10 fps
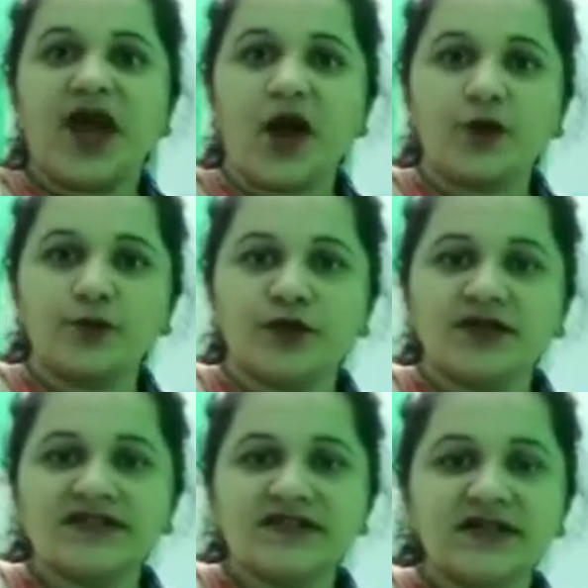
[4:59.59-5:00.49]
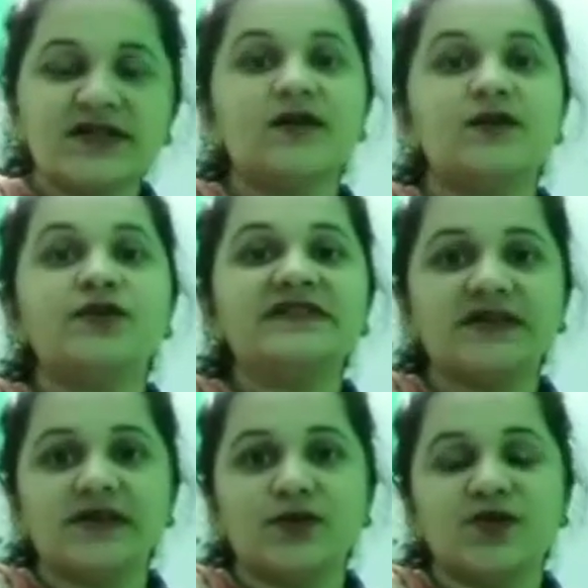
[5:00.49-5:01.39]
Output is the
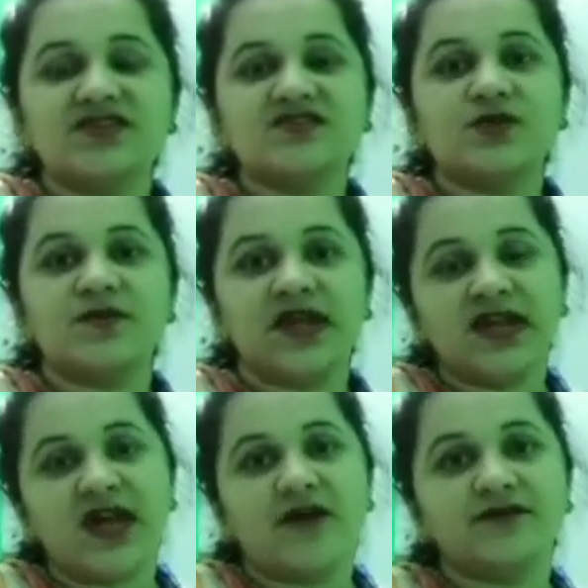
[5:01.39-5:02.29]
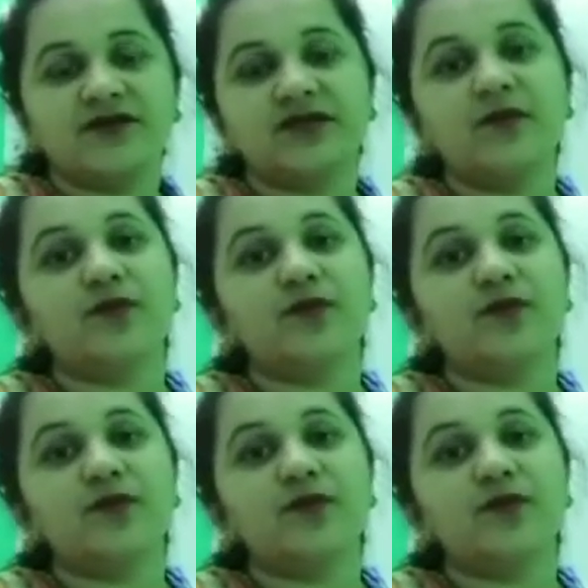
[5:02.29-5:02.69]
result which is obtained after the